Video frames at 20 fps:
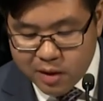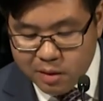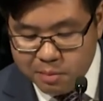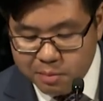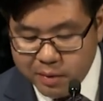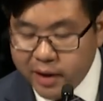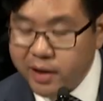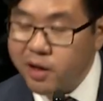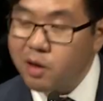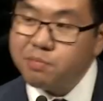
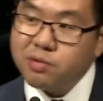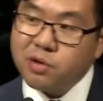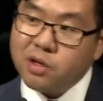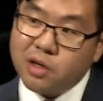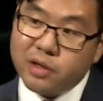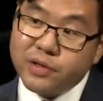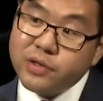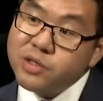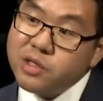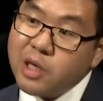may
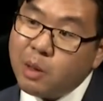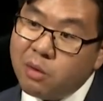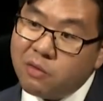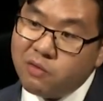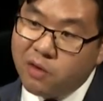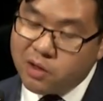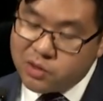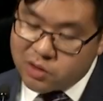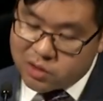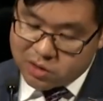appear to some of
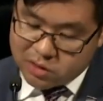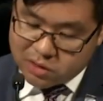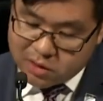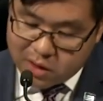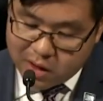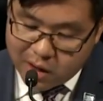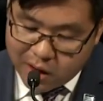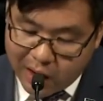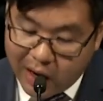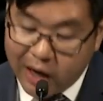us
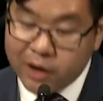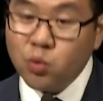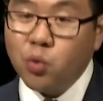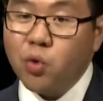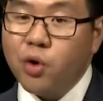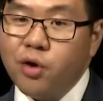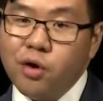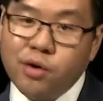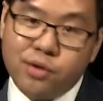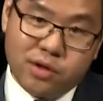
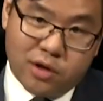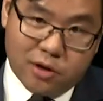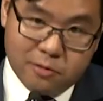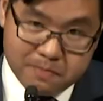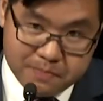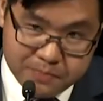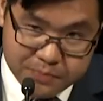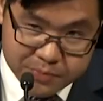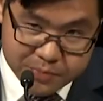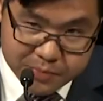unworthy
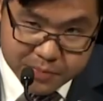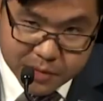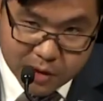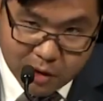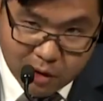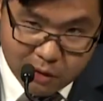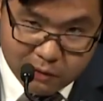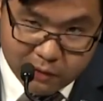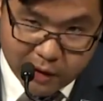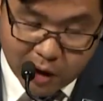
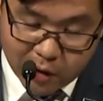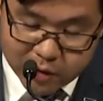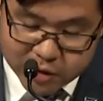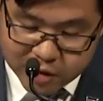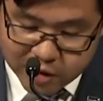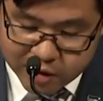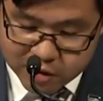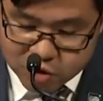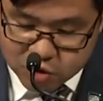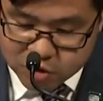of our
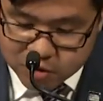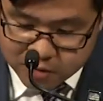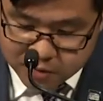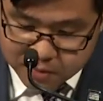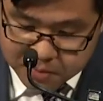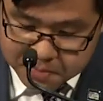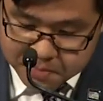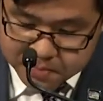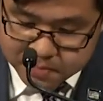attention.